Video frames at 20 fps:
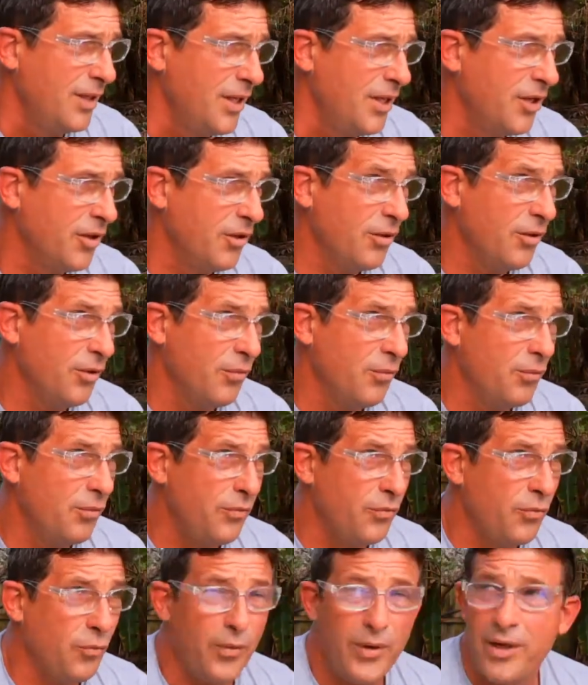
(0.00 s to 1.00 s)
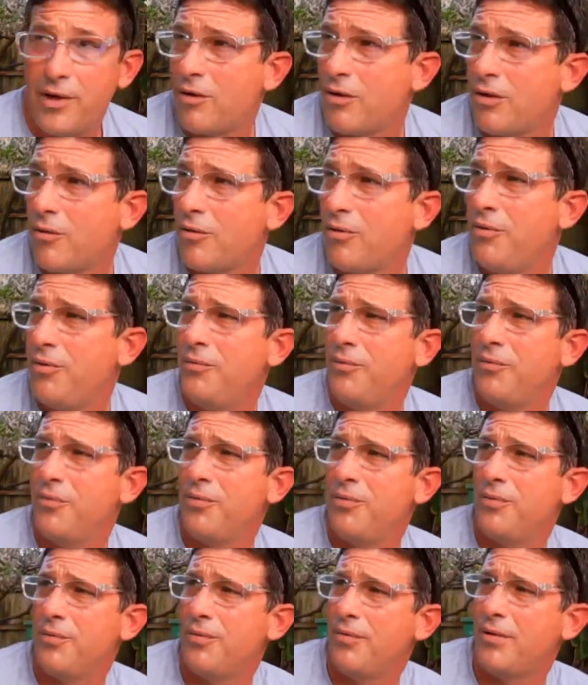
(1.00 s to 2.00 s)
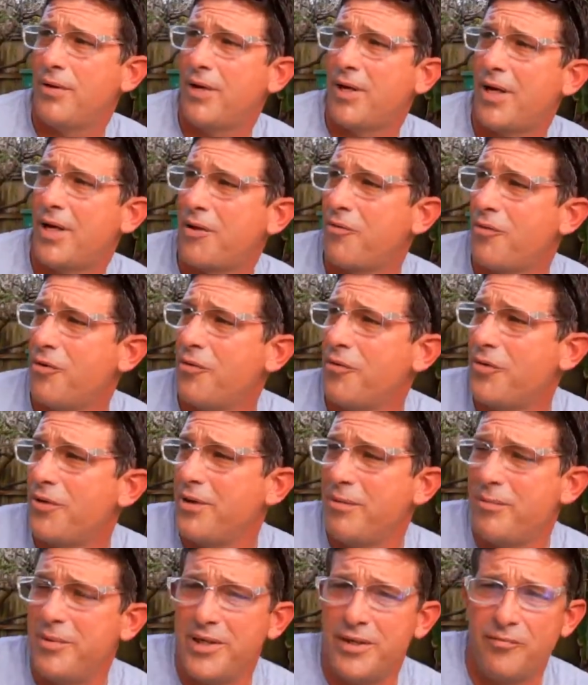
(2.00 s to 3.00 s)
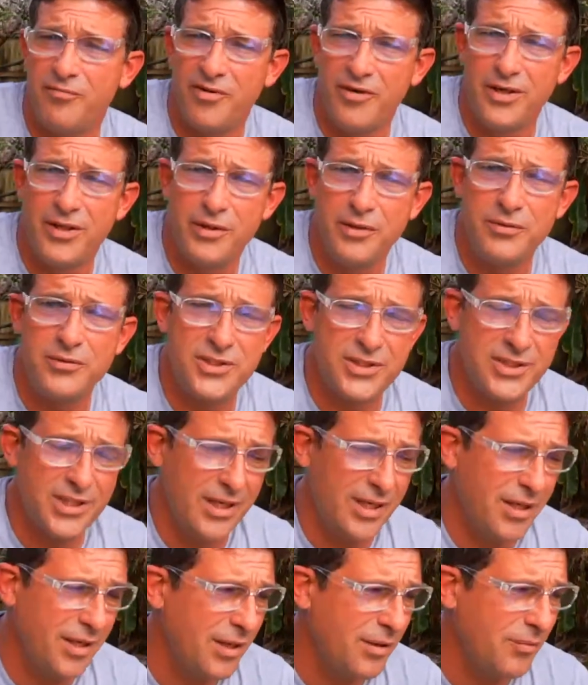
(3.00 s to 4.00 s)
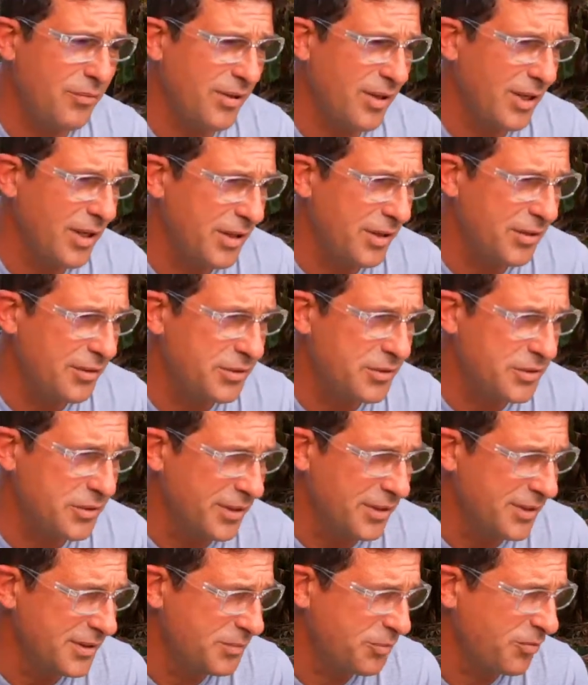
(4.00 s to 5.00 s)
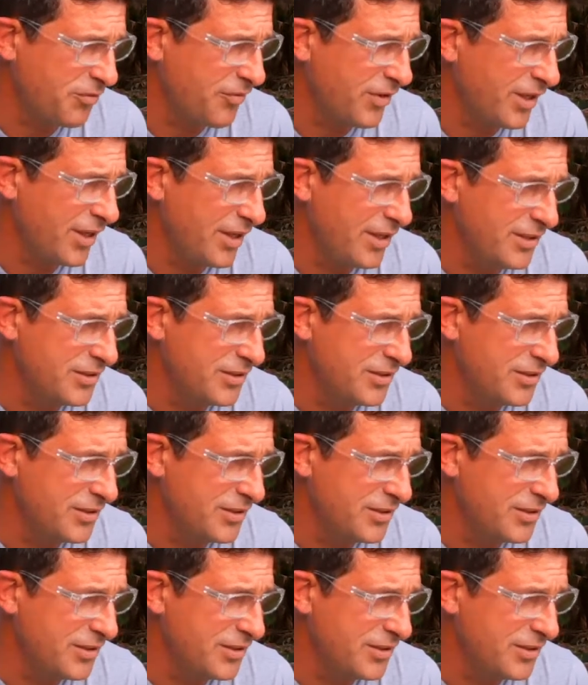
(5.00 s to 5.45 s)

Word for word: here the wear I grow them in very loose sand with a lot of nutrients provided.